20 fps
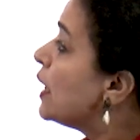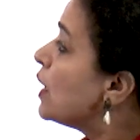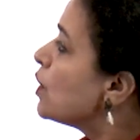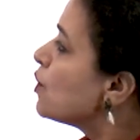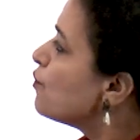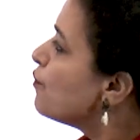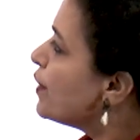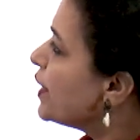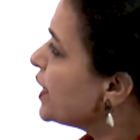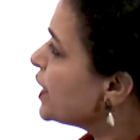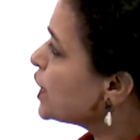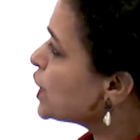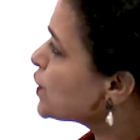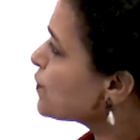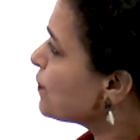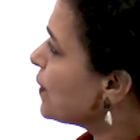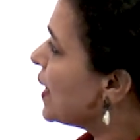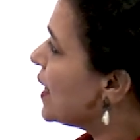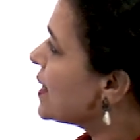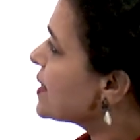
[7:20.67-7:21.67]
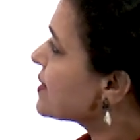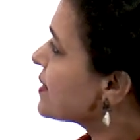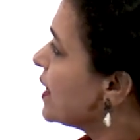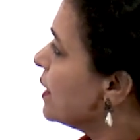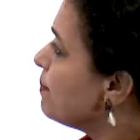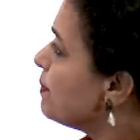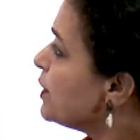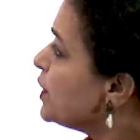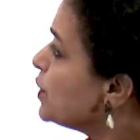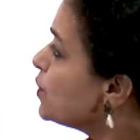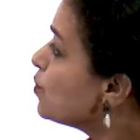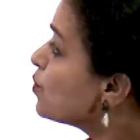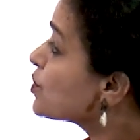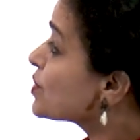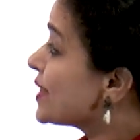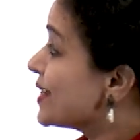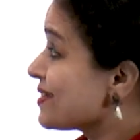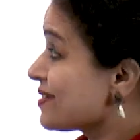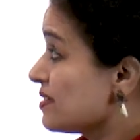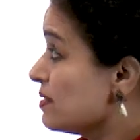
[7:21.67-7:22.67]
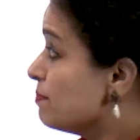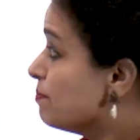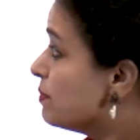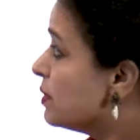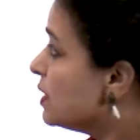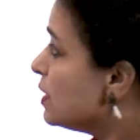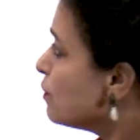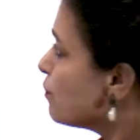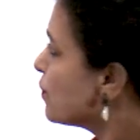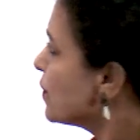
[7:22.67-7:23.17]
Various flowers can be used as symbol. For